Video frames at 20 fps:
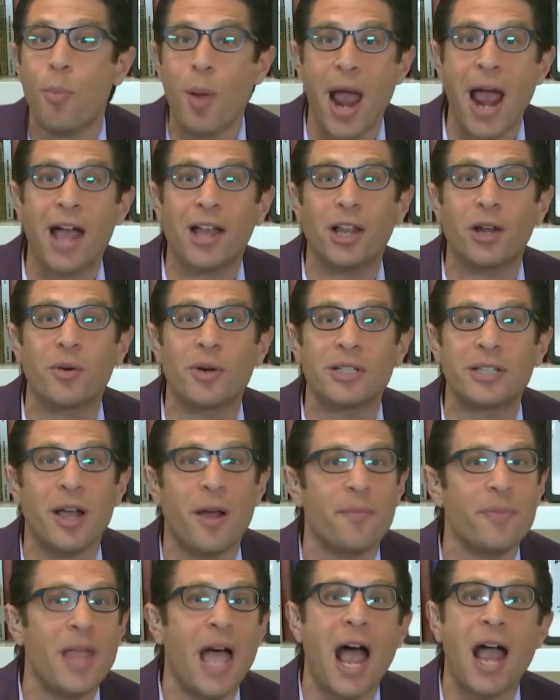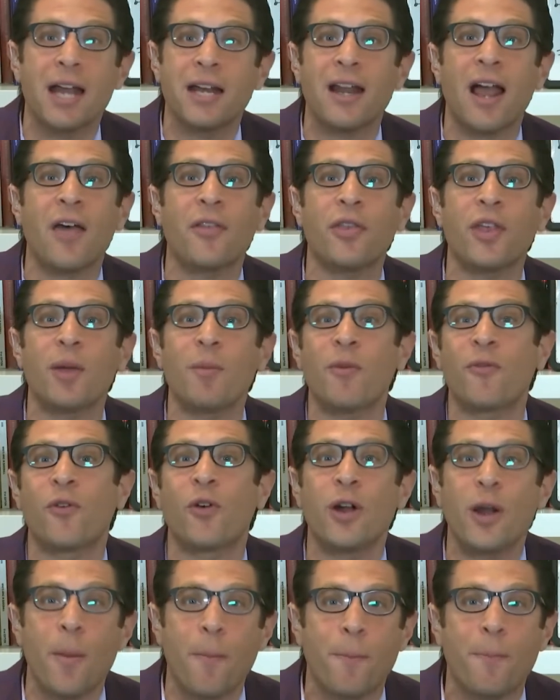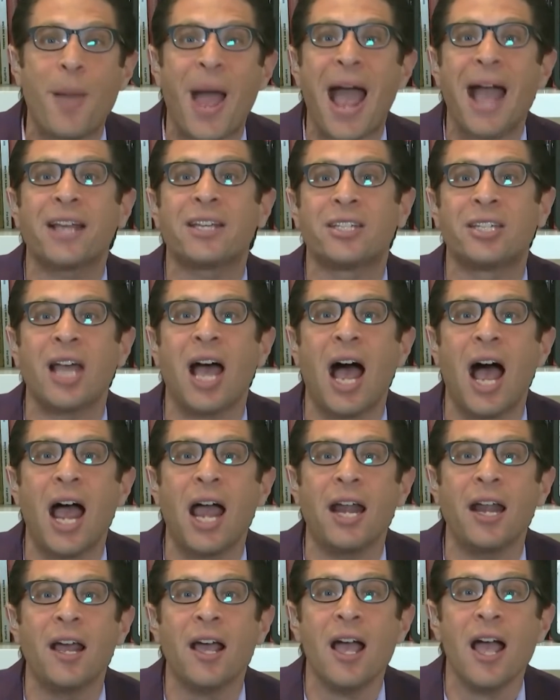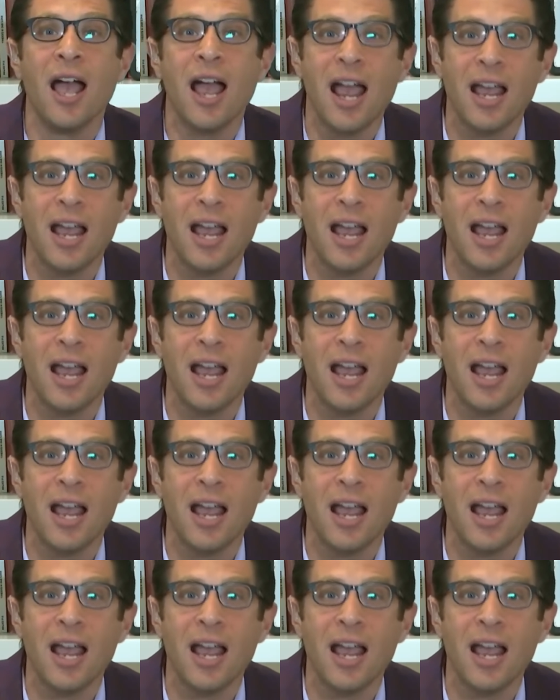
Baylor was up 9-0 before your backside